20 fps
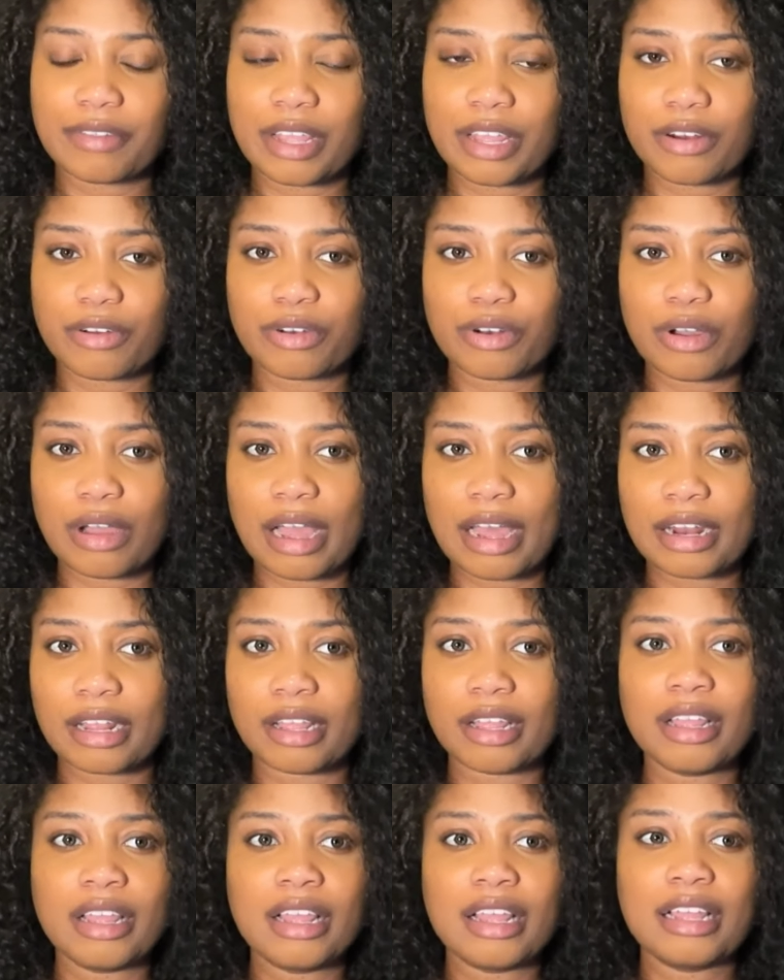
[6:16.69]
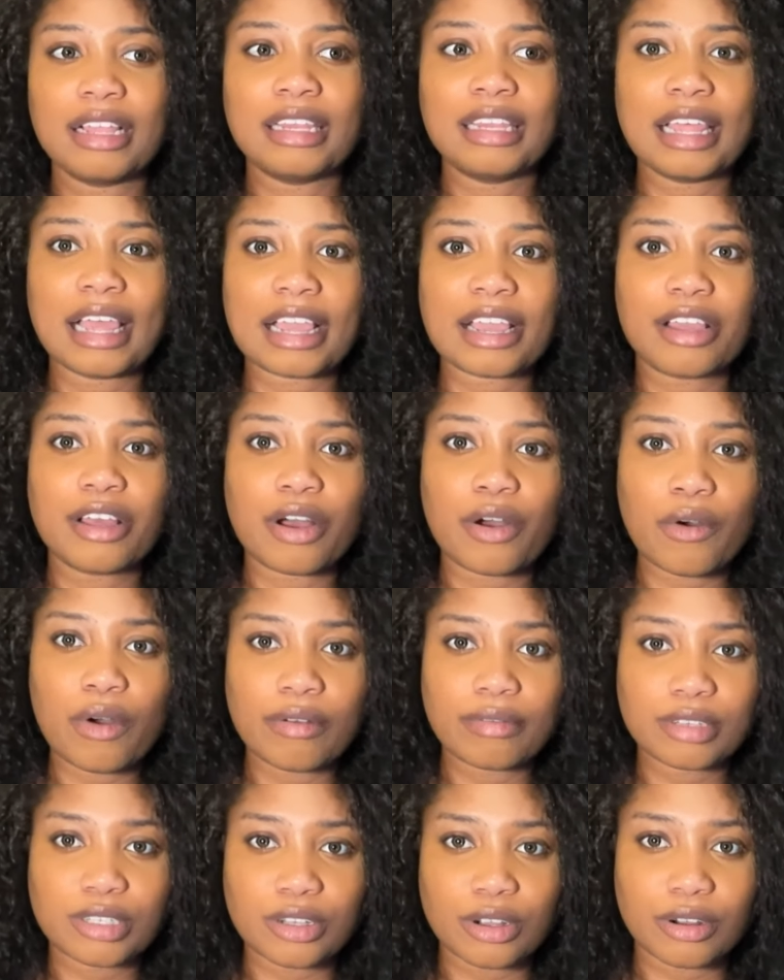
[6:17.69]
They don't know how to let go
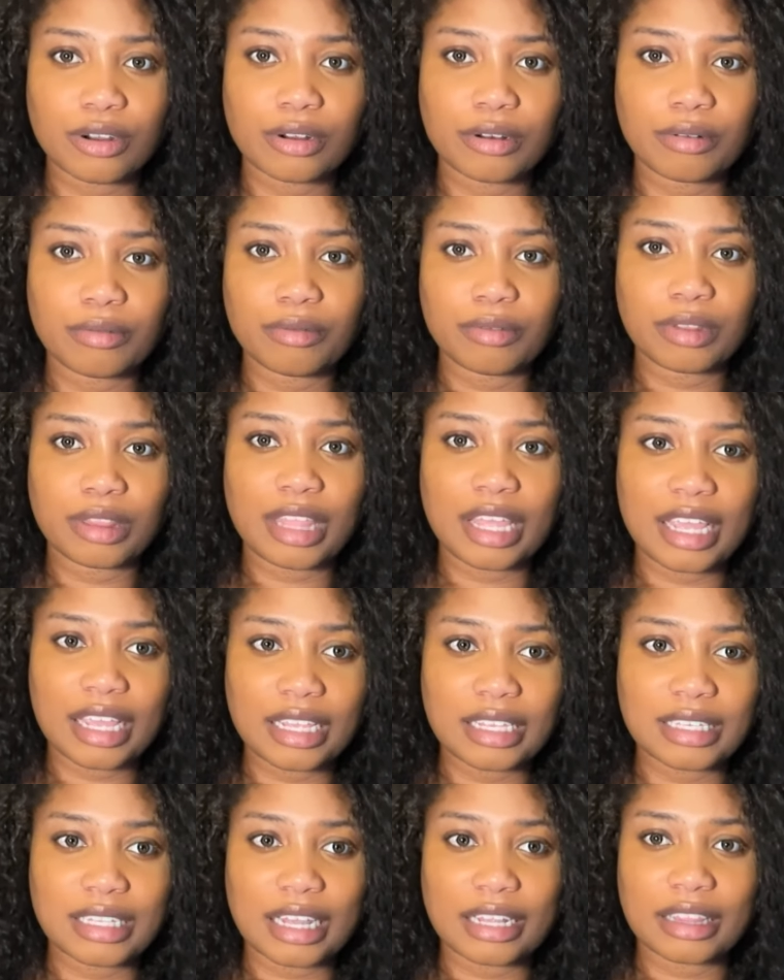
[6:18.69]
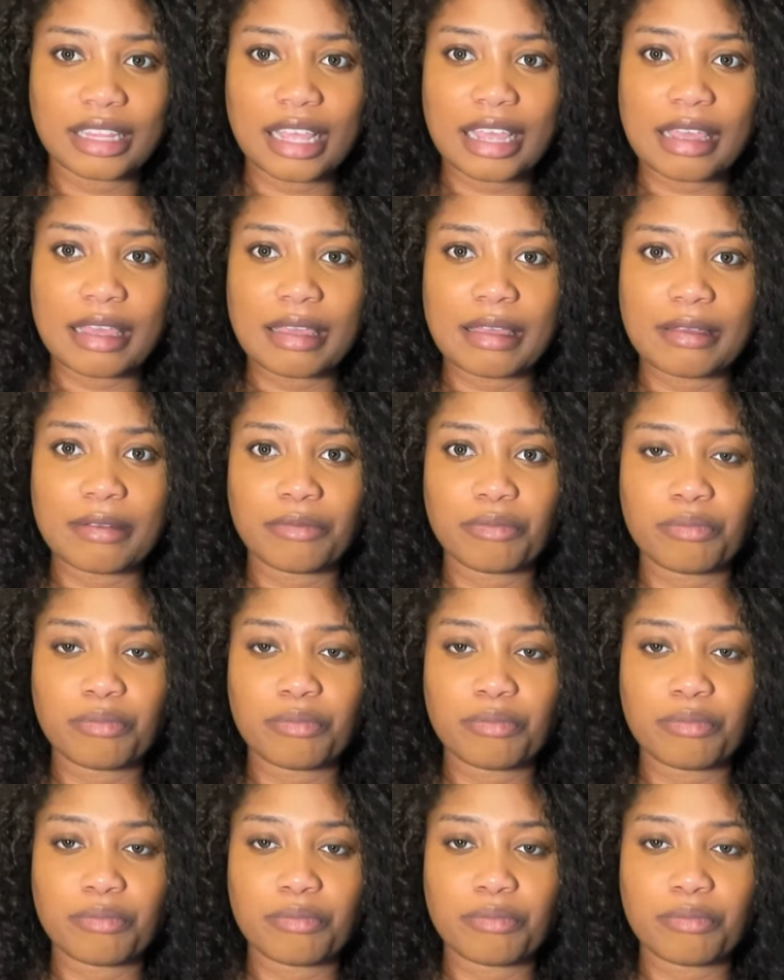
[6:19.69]
of certain things that they